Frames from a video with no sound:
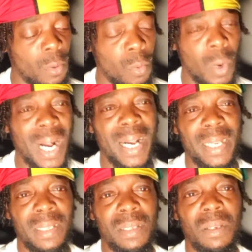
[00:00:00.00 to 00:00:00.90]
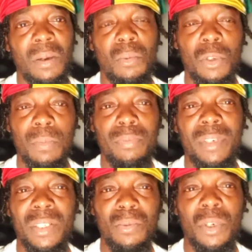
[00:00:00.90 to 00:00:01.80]
Why would
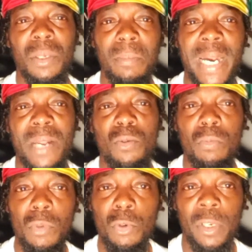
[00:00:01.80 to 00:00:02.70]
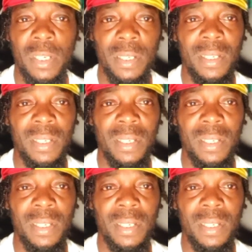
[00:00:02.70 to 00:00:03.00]
Briz want to battle Mook?